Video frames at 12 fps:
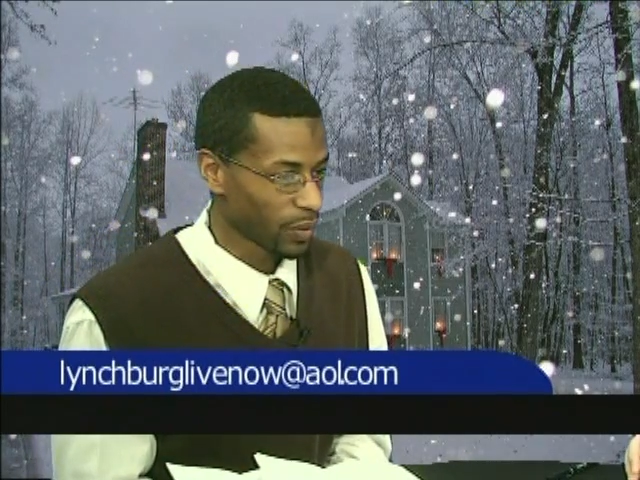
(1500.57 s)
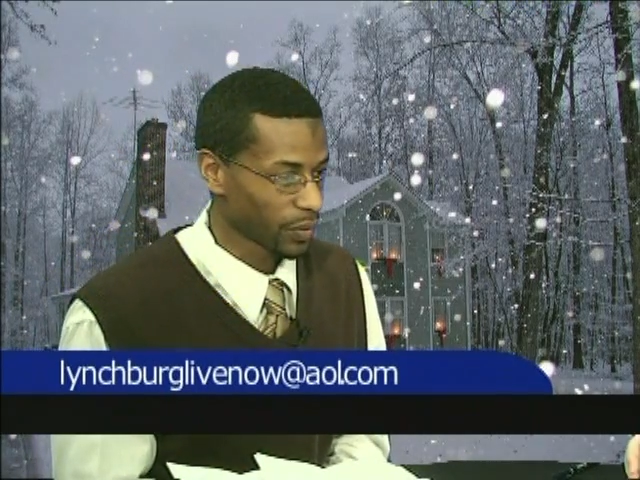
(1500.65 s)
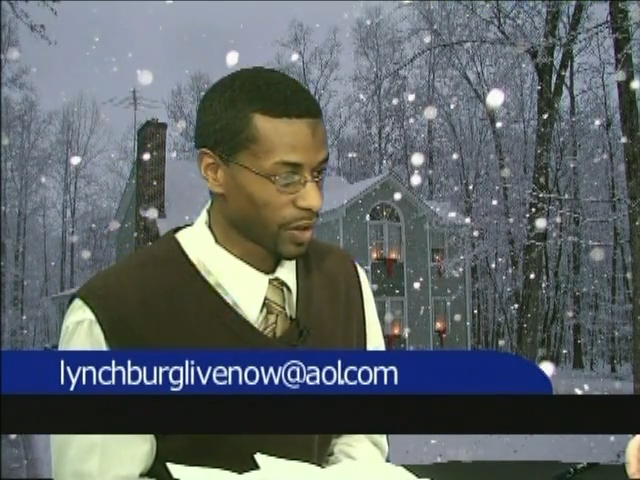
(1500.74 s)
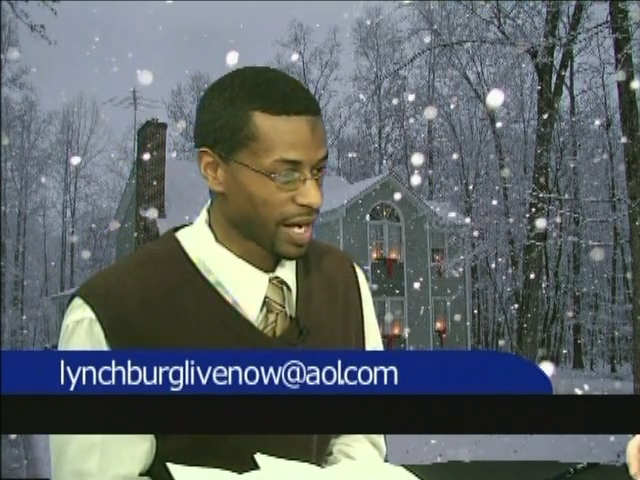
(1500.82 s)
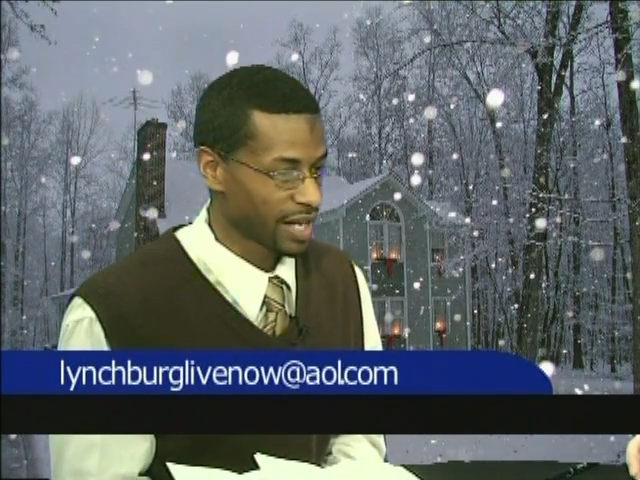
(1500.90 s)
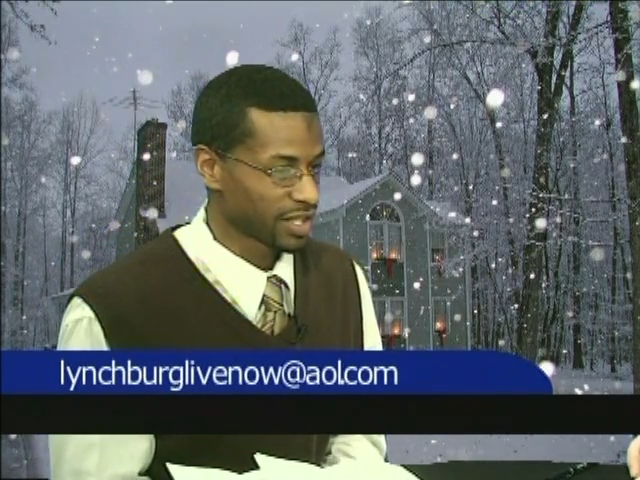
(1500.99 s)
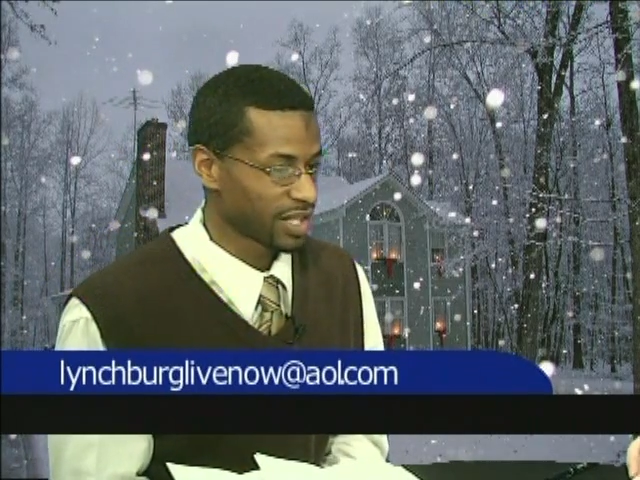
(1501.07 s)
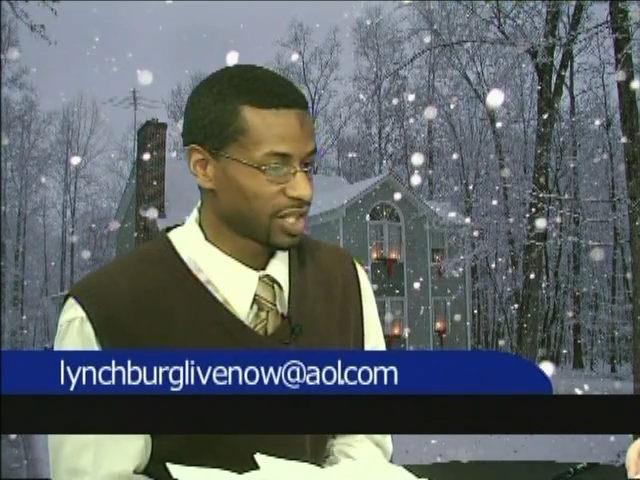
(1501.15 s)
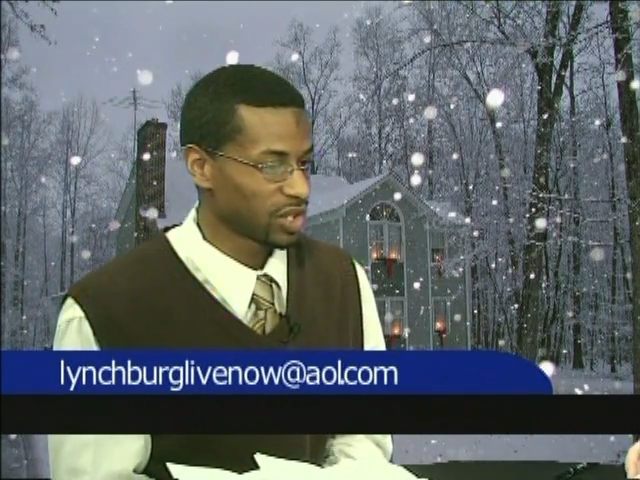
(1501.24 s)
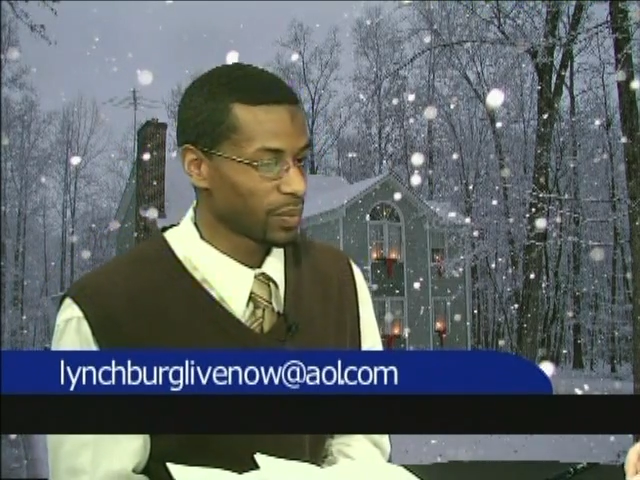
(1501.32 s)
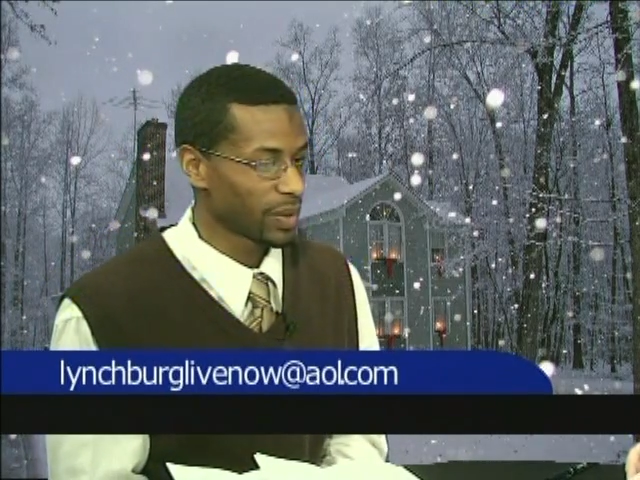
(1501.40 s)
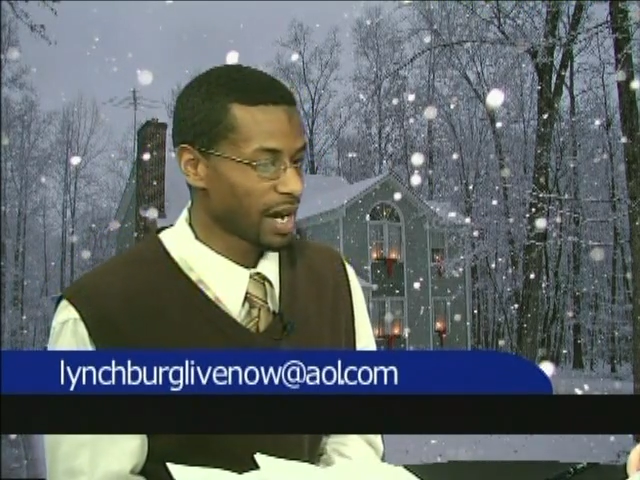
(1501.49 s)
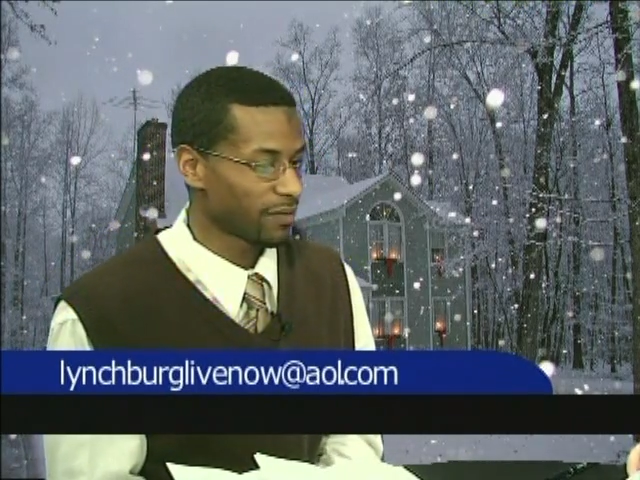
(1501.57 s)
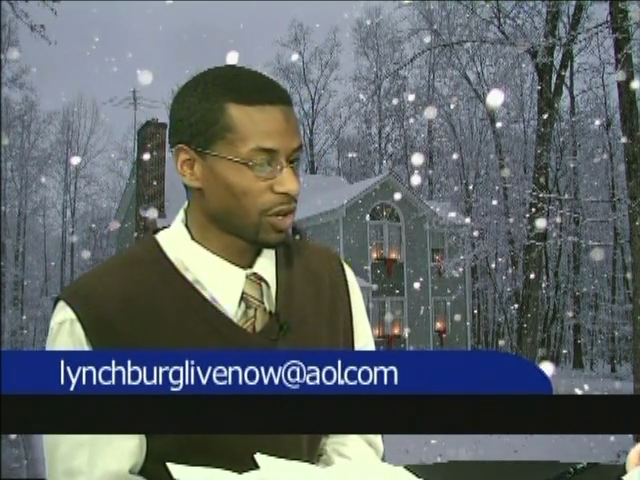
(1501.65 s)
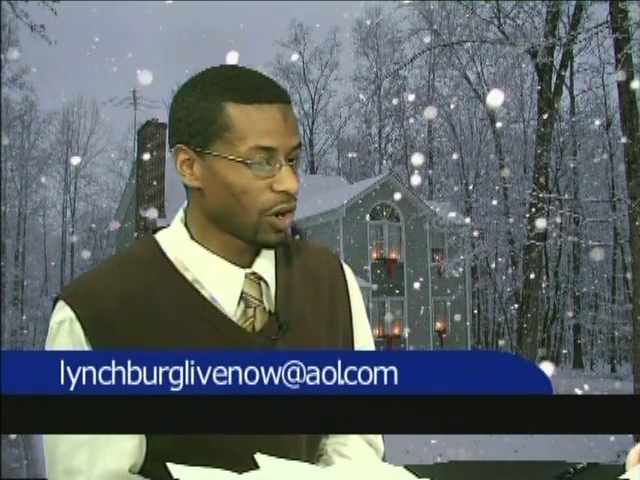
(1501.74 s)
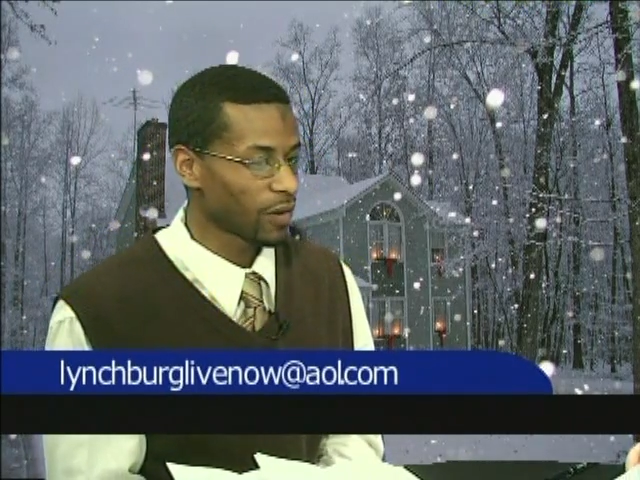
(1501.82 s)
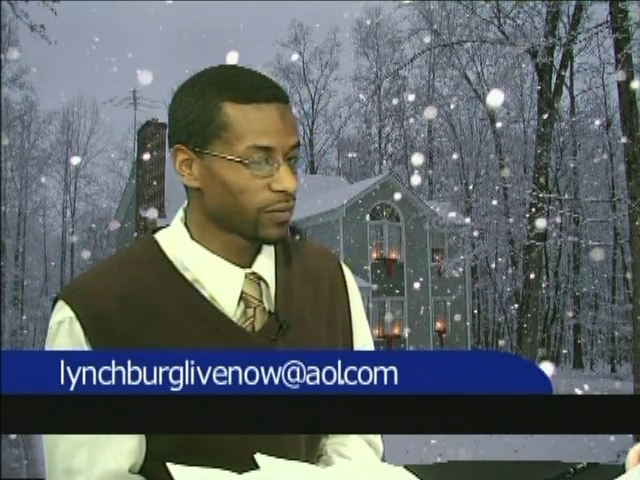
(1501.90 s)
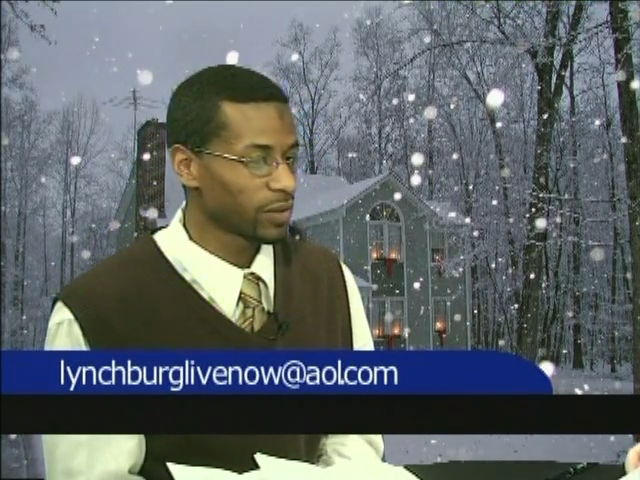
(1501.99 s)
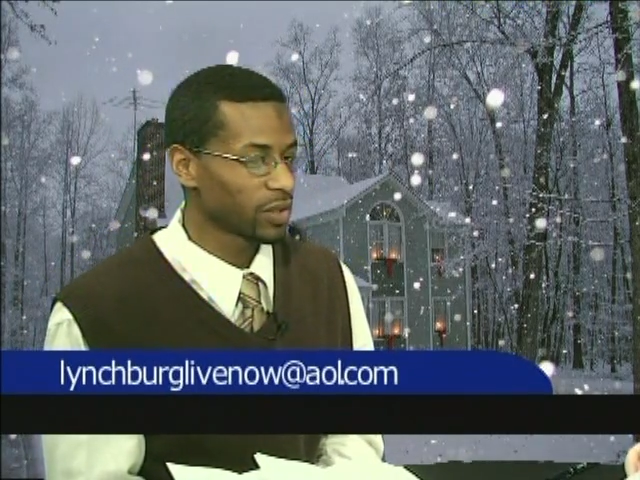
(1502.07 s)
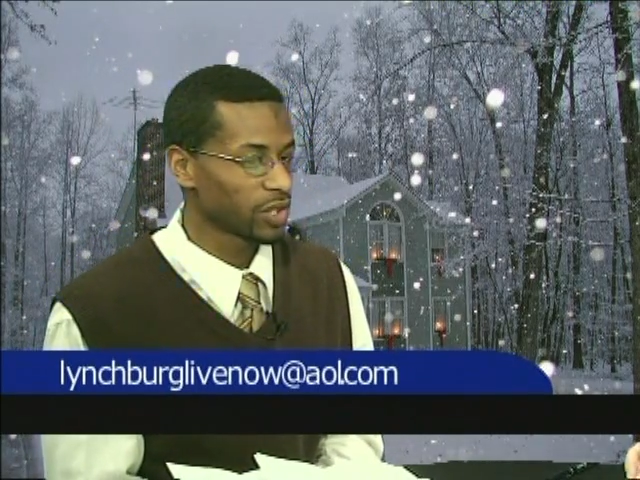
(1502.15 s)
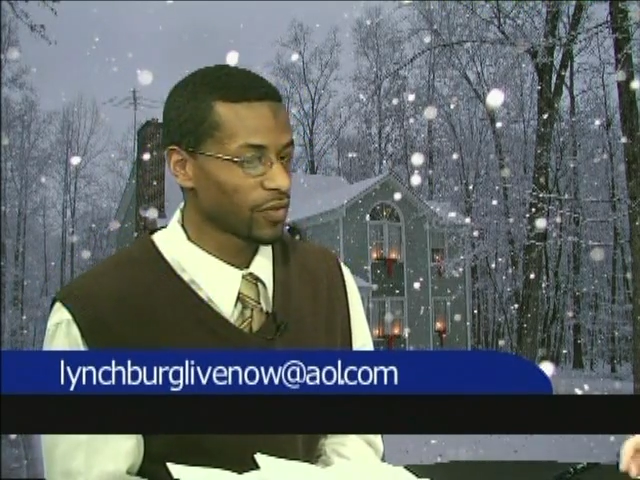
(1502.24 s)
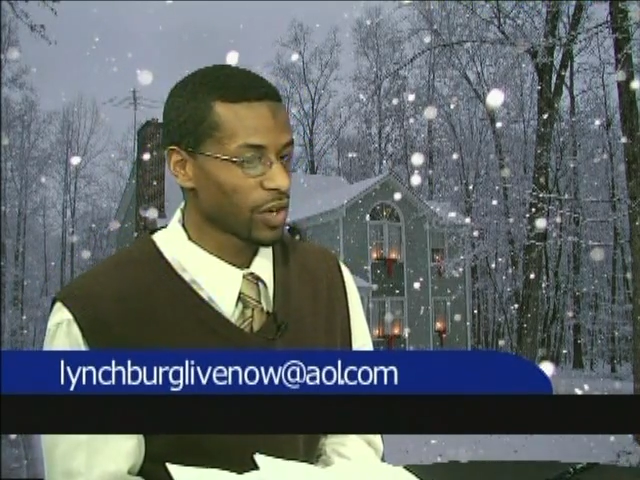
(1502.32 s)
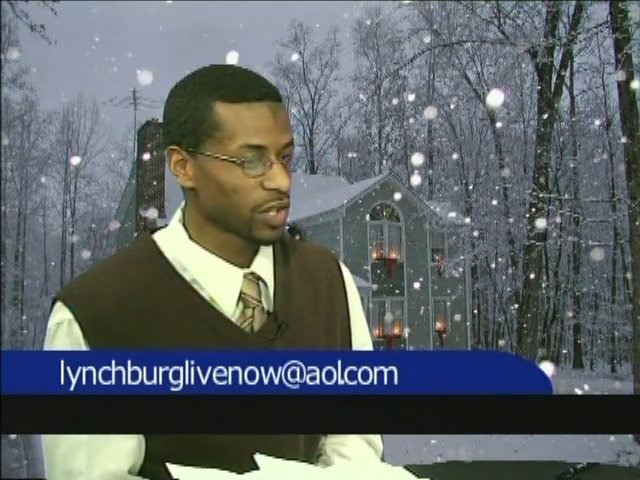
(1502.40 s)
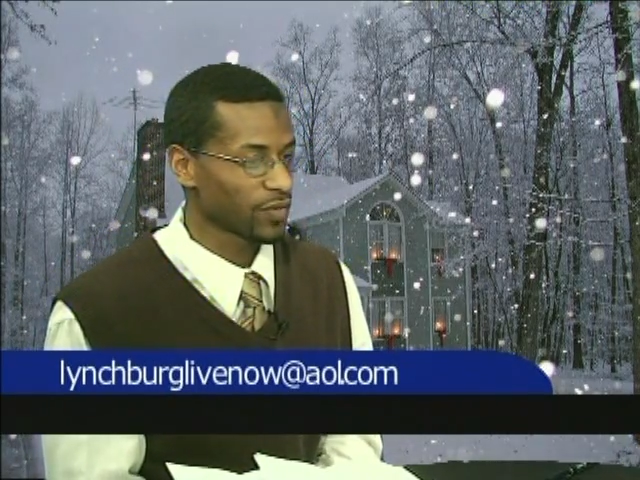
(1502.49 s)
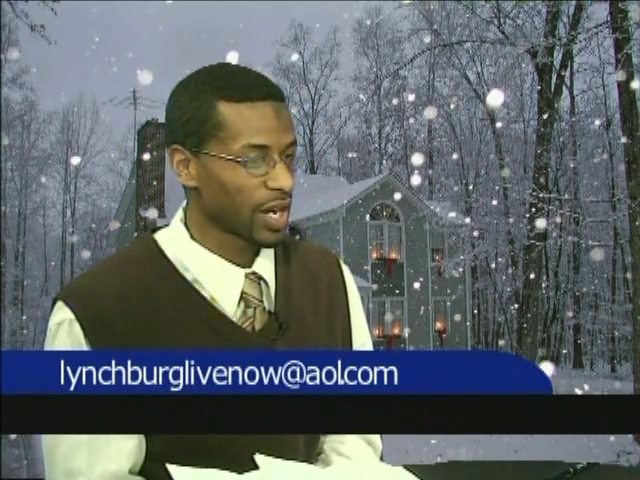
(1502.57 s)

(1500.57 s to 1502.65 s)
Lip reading: you know, the kinds of things that we have to offer as